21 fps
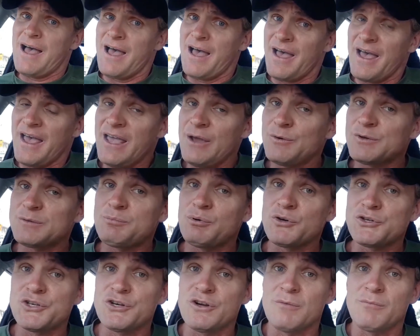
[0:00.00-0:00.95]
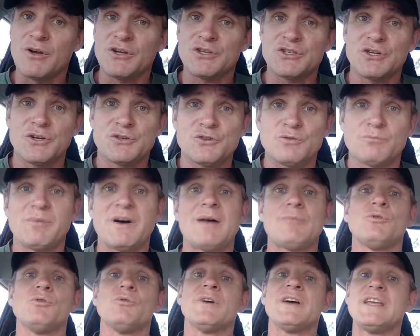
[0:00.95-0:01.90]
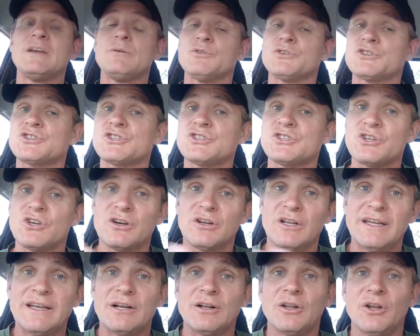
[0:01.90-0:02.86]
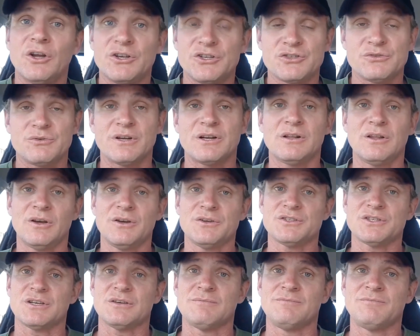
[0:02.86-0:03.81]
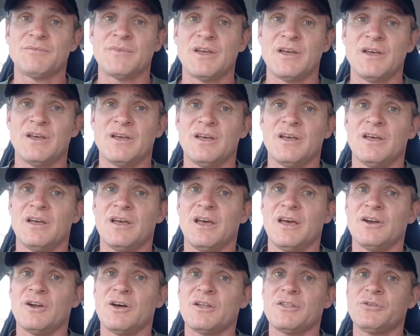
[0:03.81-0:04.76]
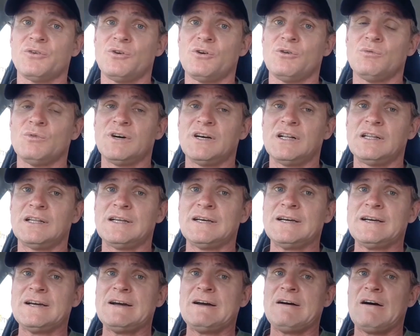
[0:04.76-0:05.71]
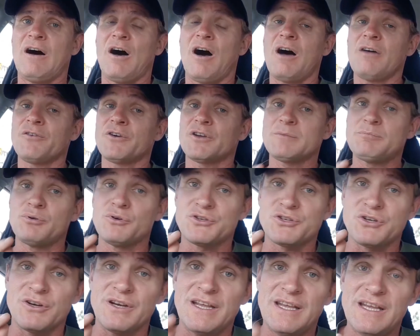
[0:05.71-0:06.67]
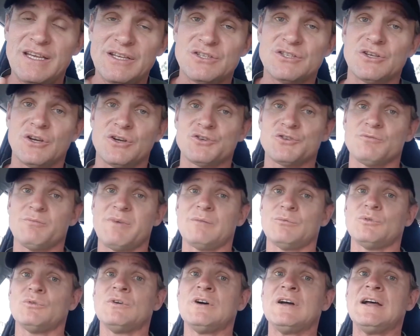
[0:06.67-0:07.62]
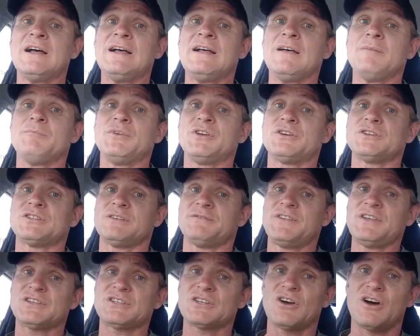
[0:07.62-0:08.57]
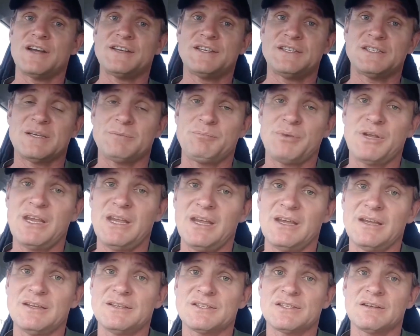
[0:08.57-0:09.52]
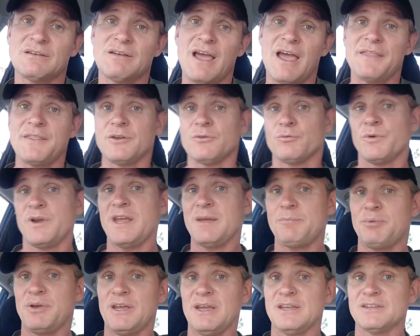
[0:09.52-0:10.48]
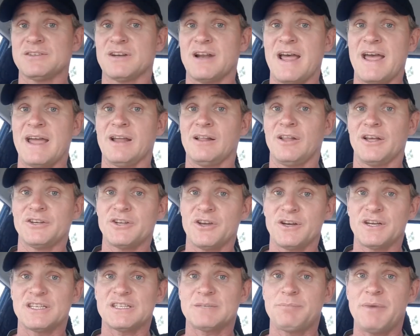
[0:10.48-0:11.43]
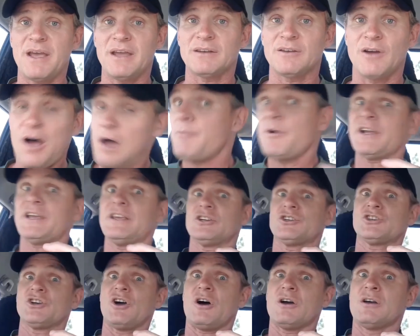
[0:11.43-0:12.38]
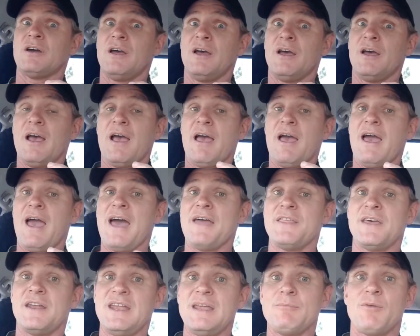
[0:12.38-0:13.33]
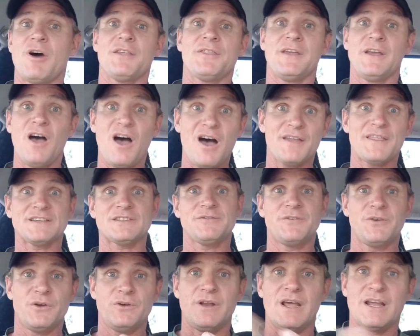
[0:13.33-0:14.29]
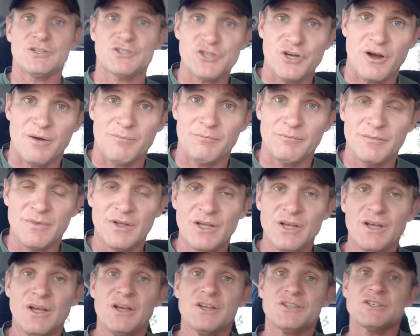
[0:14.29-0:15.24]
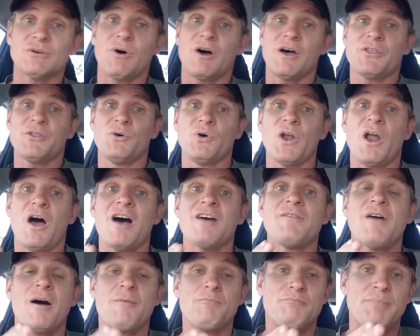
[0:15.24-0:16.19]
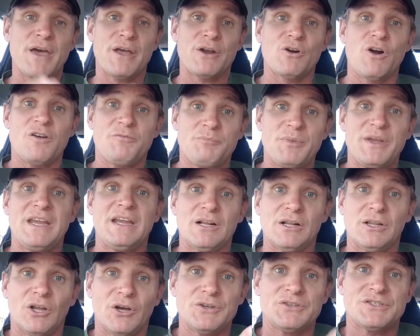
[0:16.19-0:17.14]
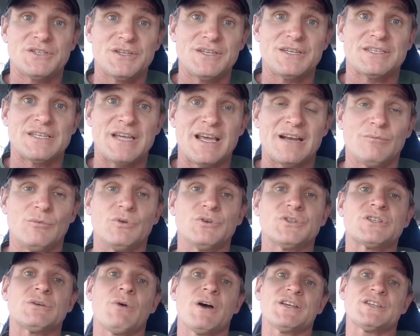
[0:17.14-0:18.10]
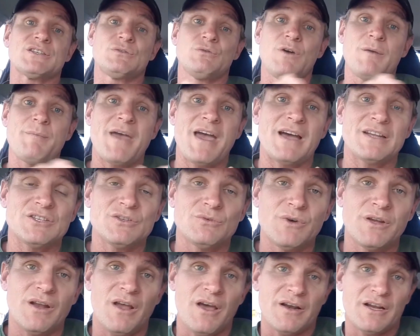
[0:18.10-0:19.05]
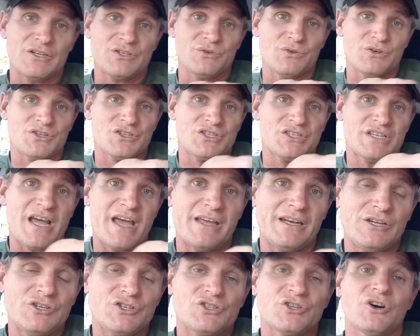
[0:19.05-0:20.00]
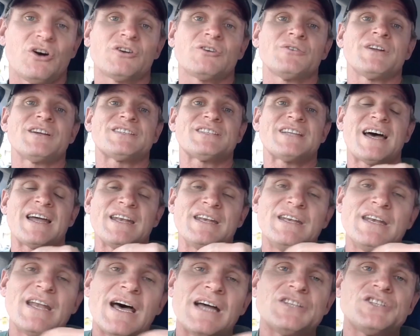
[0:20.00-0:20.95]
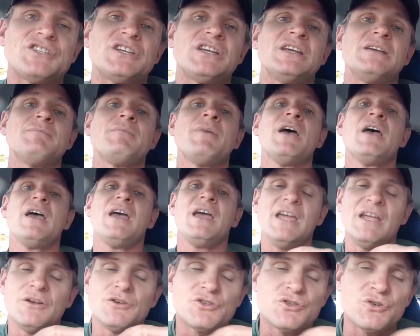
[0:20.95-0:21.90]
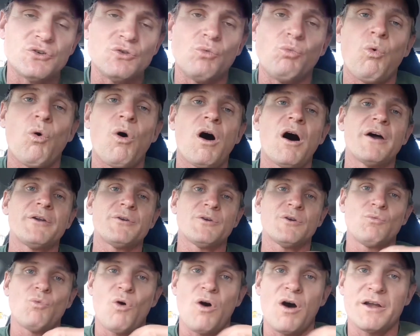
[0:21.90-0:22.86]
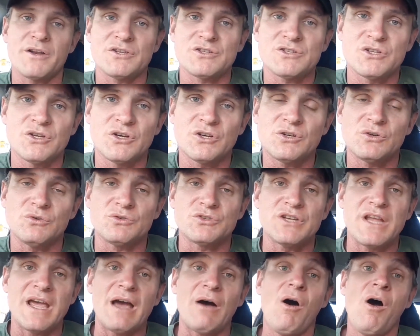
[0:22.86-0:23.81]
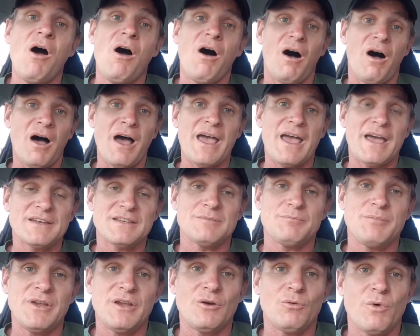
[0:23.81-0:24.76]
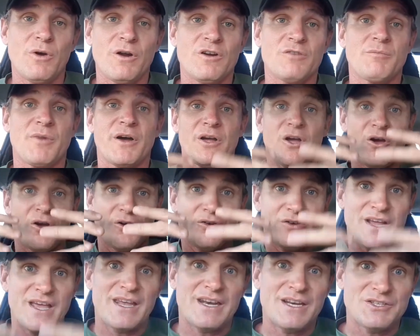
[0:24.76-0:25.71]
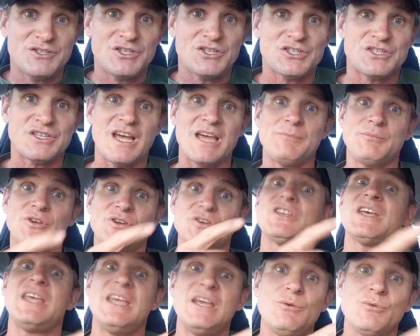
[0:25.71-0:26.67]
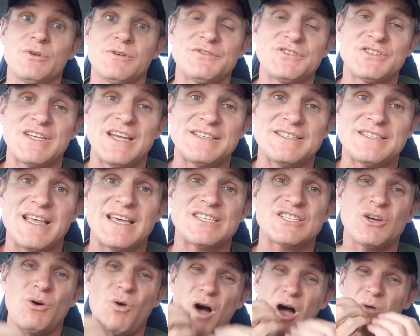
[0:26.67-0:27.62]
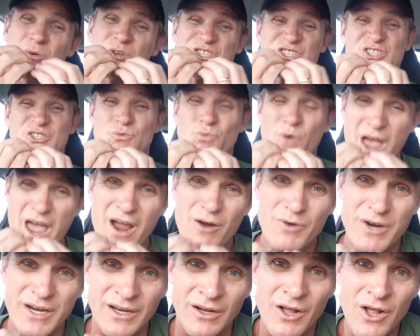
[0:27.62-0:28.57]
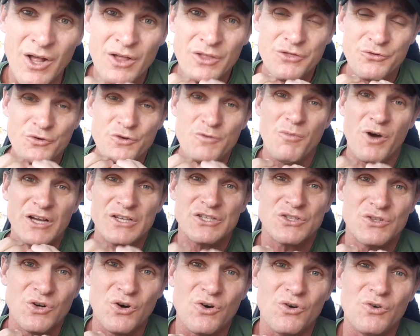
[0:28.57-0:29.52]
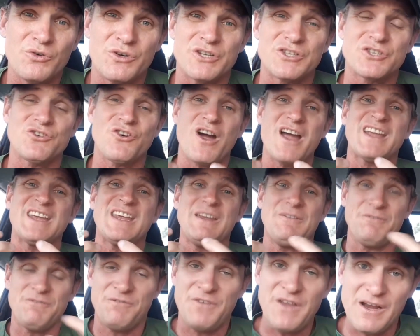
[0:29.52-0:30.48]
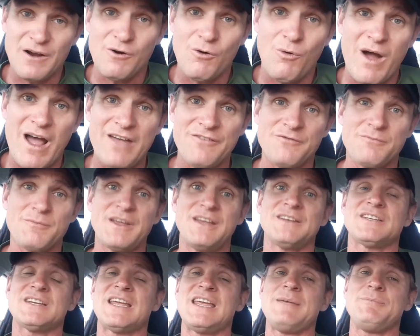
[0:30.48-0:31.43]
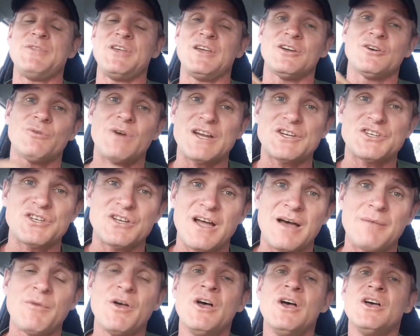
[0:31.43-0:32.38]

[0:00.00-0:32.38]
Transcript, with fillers: He was pushing on my social bubble. He was circling closer and closer. And I thought, well, I've got to push on his social bubble because if this guy disappears and then reappears in an angle I don't expect, I might get a shock. And then he might think, oh, that's food and chomp. So I thought I, am better off being close to this animal. So I swim out to it and I sort of stay on his shoulder and I start nudging him into wider and wider circles. Now, I had to be aware of my own energy state because he would have sensed that. So I was swearing through my snorkel to try and keep fear away from me and to keep the aggression up.